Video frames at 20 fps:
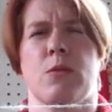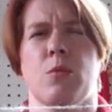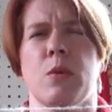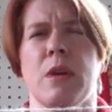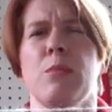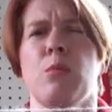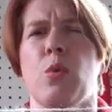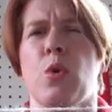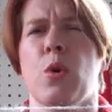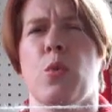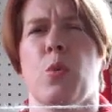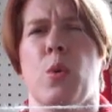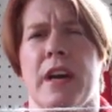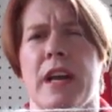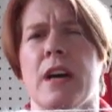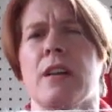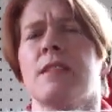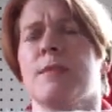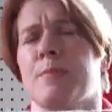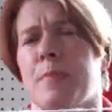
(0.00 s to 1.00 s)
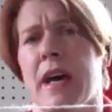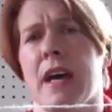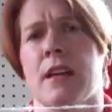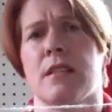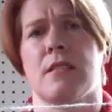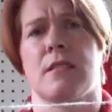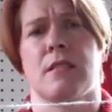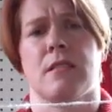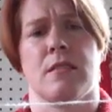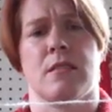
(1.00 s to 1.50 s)
3 more 1-ounce
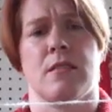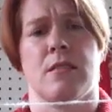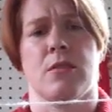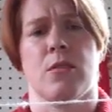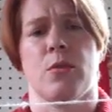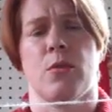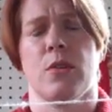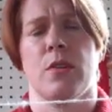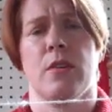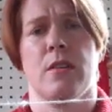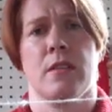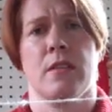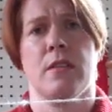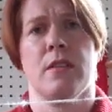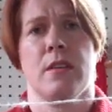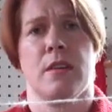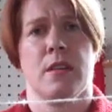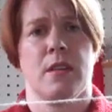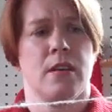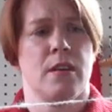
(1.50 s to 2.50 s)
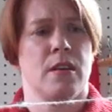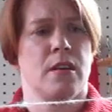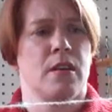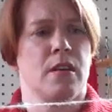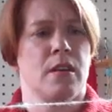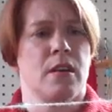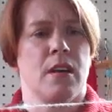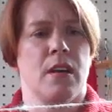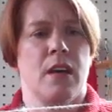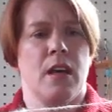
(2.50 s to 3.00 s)
bats to do,
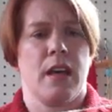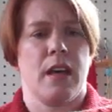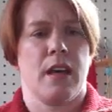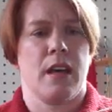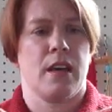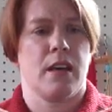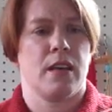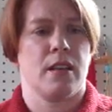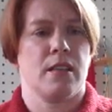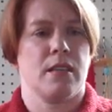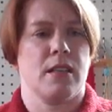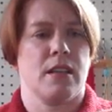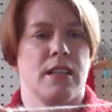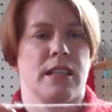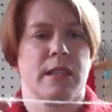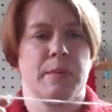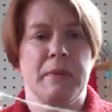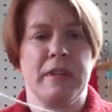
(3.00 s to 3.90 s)
and it